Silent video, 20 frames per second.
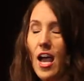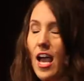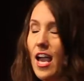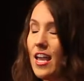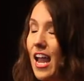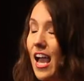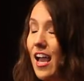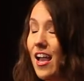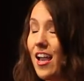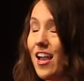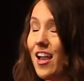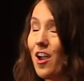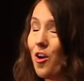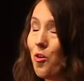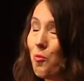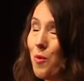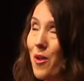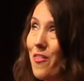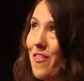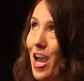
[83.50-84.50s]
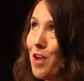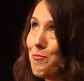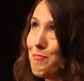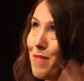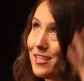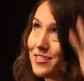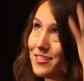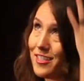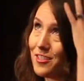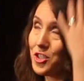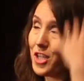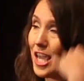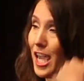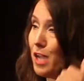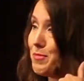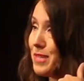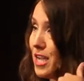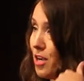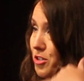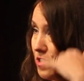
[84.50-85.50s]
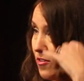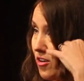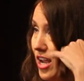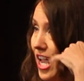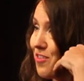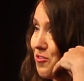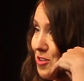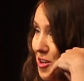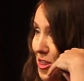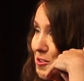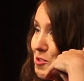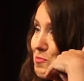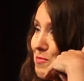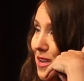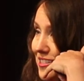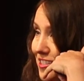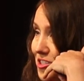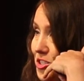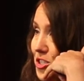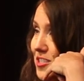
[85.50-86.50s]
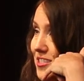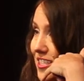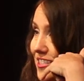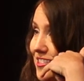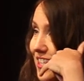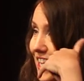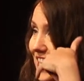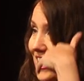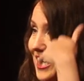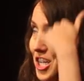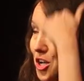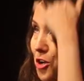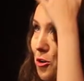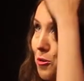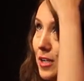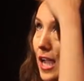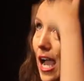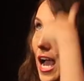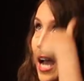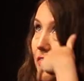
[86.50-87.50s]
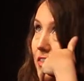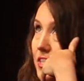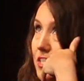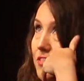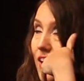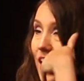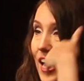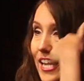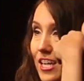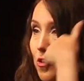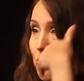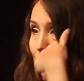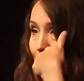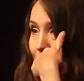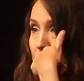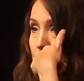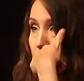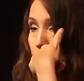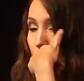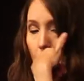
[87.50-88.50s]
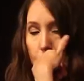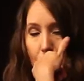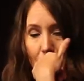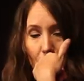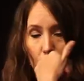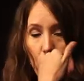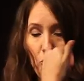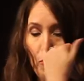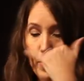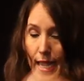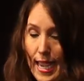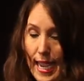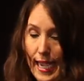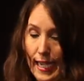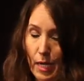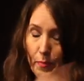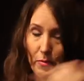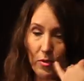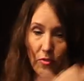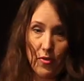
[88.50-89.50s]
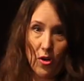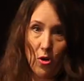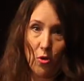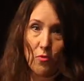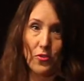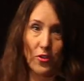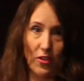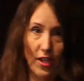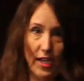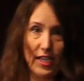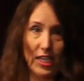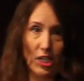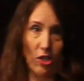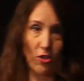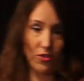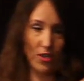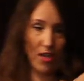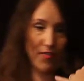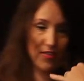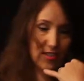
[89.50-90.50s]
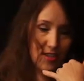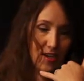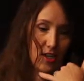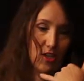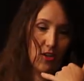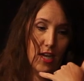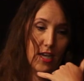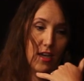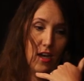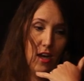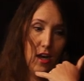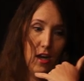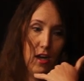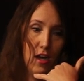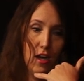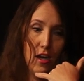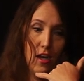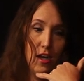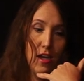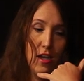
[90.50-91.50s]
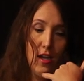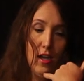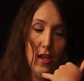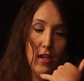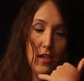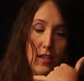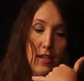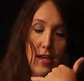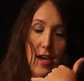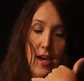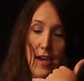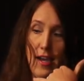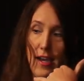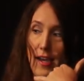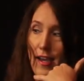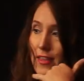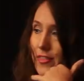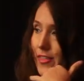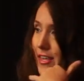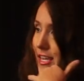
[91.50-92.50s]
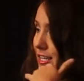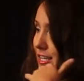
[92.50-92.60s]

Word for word: And when that message came down, you ever have one of those messages? It's like, you know, God the divine rings you up and you've been hanging up the phone for like years and all of a sudden you're like, uh, yeah, I think